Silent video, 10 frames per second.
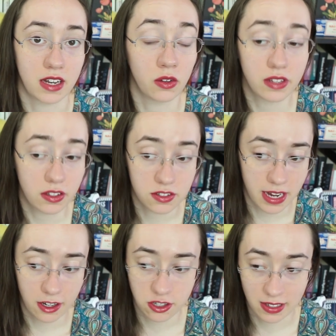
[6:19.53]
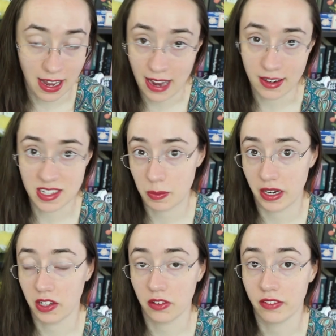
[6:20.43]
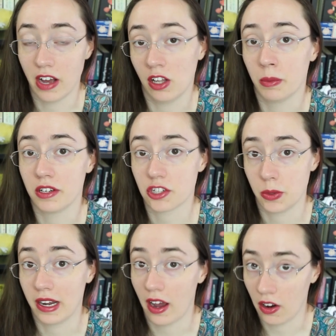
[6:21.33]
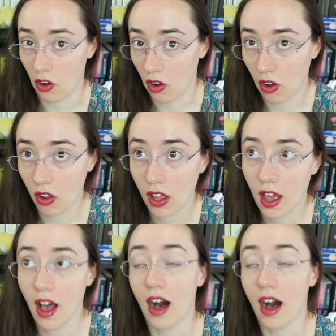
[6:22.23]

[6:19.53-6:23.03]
I don't think there's actually any speculative element to it at all,